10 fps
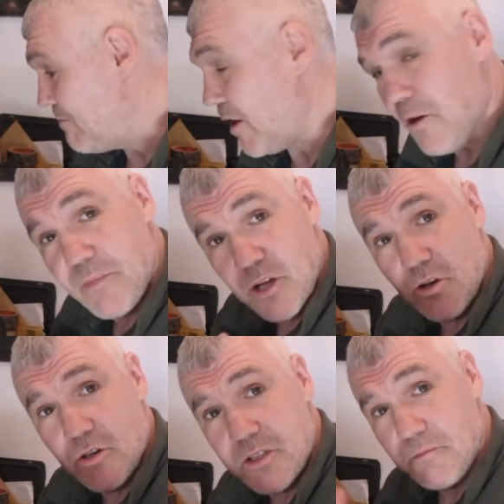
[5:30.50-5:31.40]
Might not be
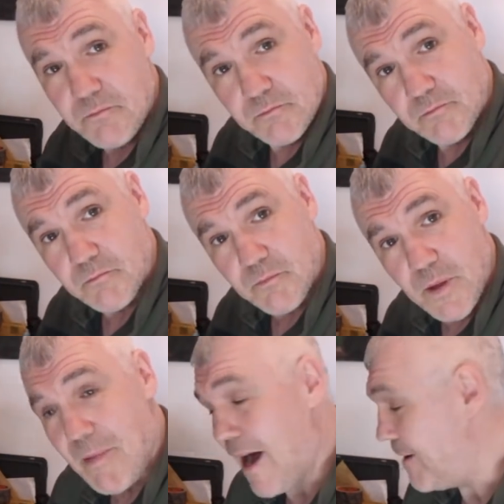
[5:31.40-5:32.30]
yours,
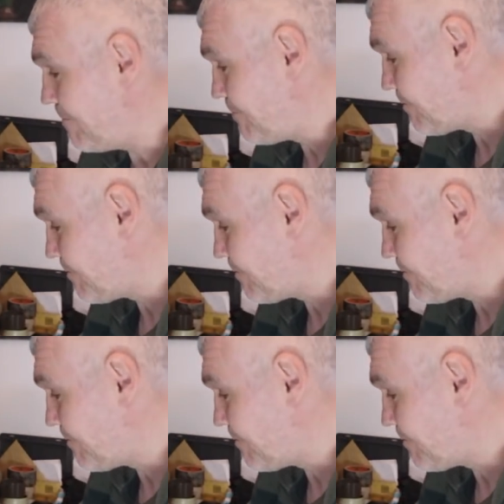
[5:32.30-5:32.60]
they're mine.